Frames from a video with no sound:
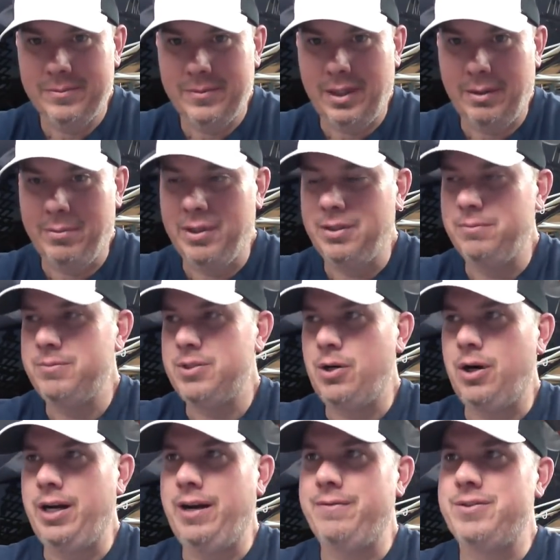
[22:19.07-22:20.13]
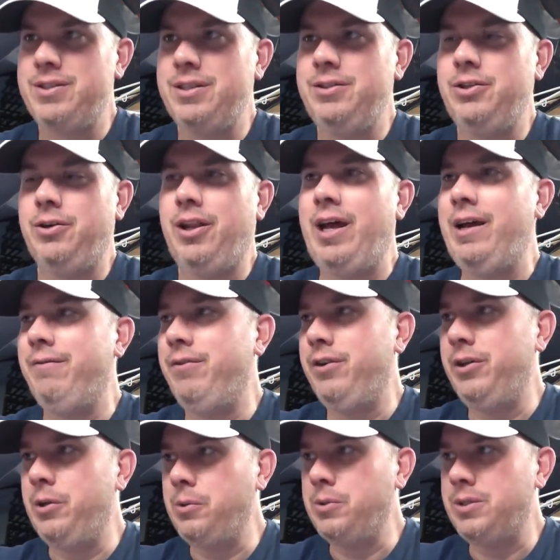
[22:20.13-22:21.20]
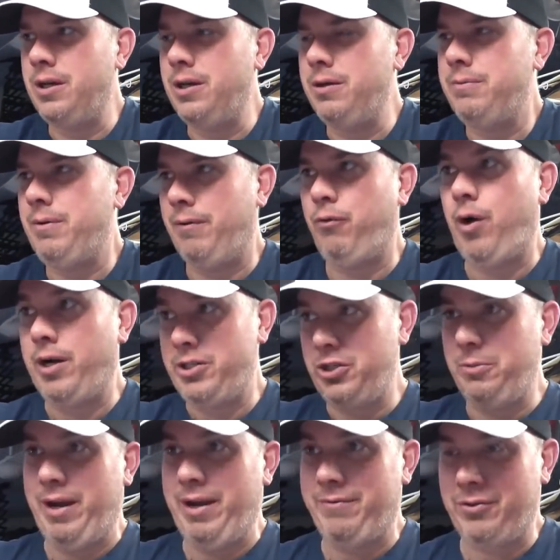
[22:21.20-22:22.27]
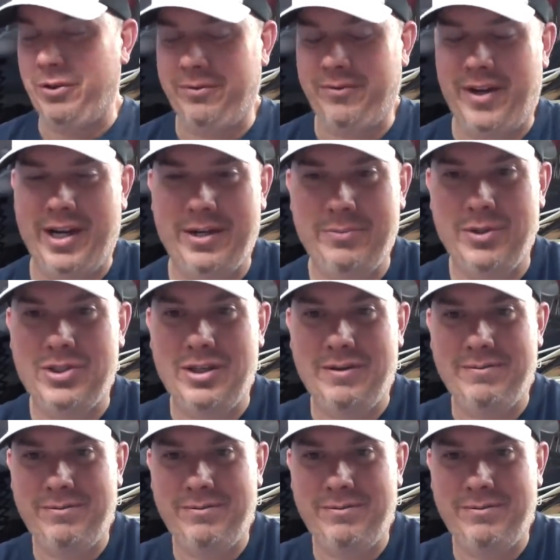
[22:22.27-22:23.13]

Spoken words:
I've seen your live videos. I've watched them after the fact, but